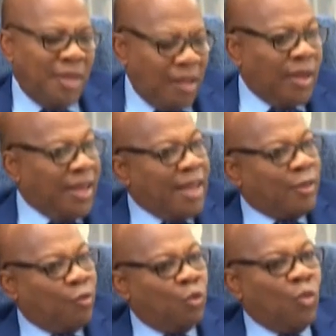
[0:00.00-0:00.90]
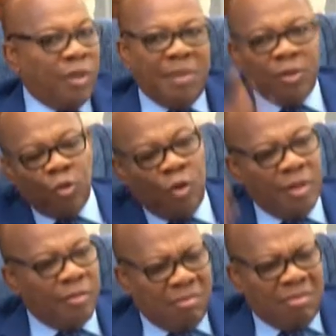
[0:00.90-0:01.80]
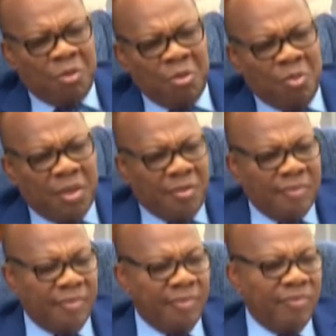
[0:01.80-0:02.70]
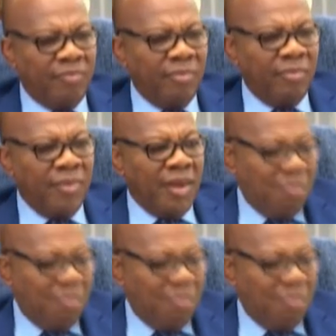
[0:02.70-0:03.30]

That's why guys of goodwill, Pat Tony, who can win.